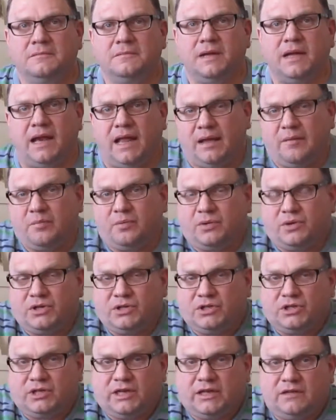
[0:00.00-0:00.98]
And I
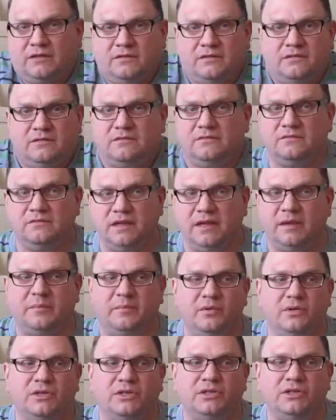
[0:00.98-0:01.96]
appreciate I
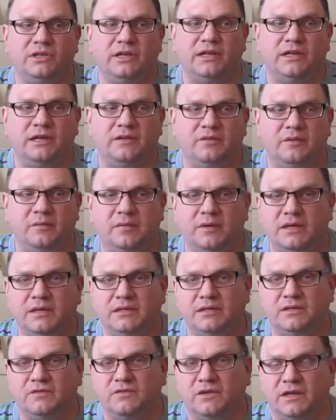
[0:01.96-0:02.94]
appreciate
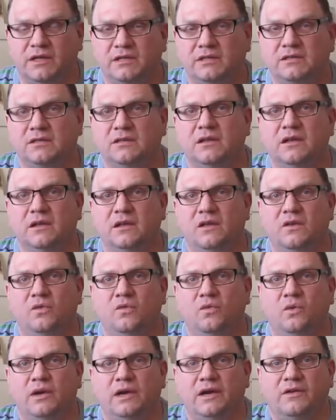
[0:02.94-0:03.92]
everybody's advice,
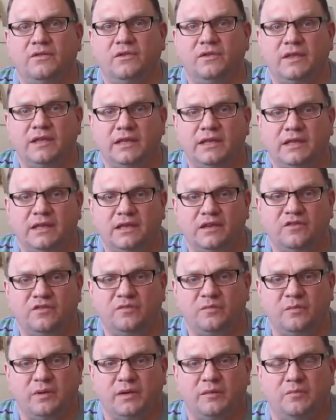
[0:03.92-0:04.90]
whatever they can
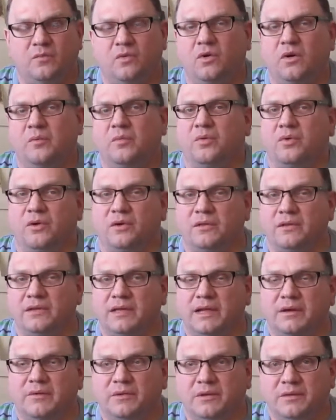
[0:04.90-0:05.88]
give, but more
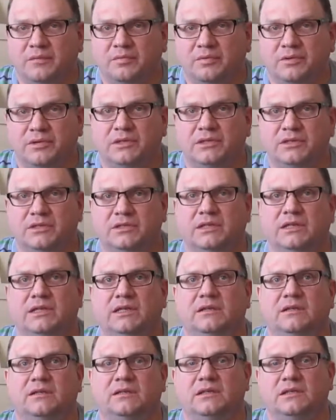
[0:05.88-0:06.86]
importantly, I would appreciate,
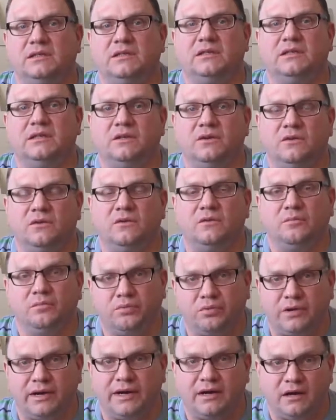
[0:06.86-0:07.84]

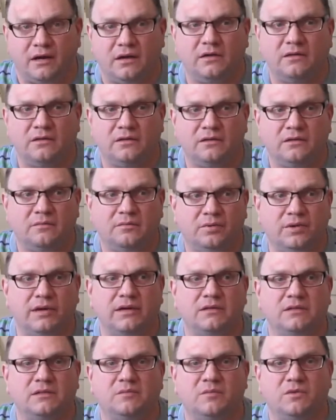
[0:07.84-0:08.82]
prayer. Prayer
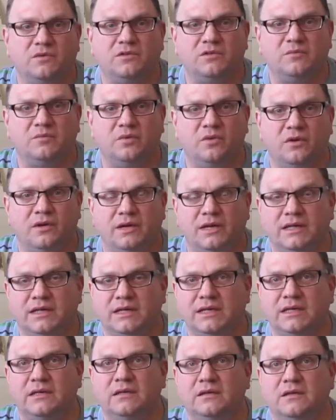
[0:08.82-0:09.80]
is the most important. I
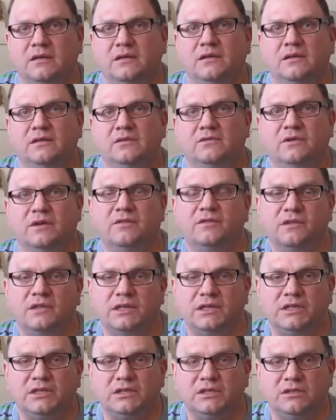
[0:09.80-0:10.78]
need
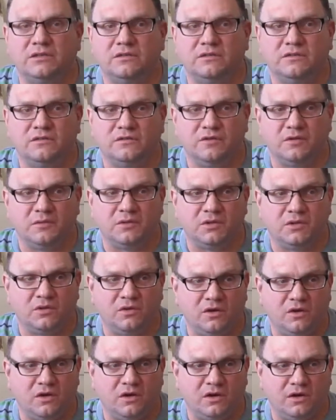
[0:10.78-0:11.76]
revelation from the
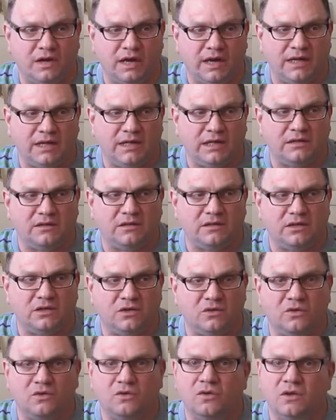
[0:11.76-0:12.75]
Lord. I need to
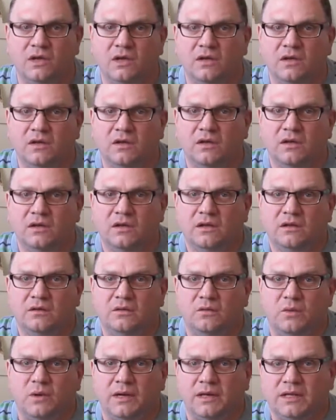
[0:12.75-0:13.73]
know
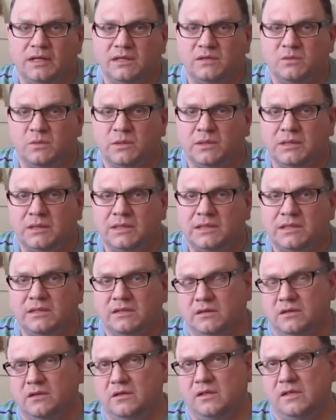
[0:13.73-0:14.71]
what His will is
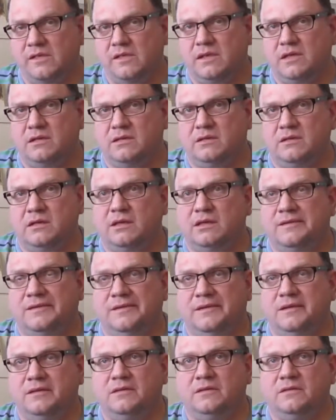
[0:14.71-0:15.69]
in all of this, and